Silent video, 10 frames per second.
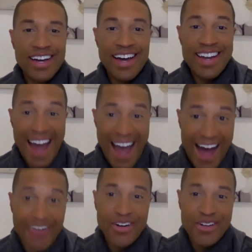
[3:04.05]
an
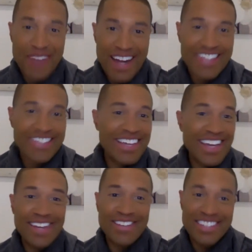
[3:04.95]
hour, man. That's it.
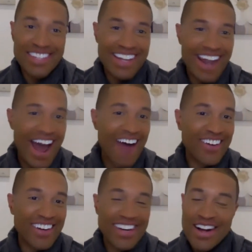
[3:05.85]
It was just an
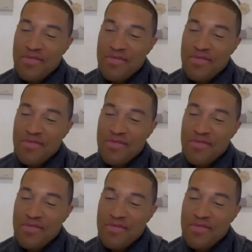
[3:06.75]
hour.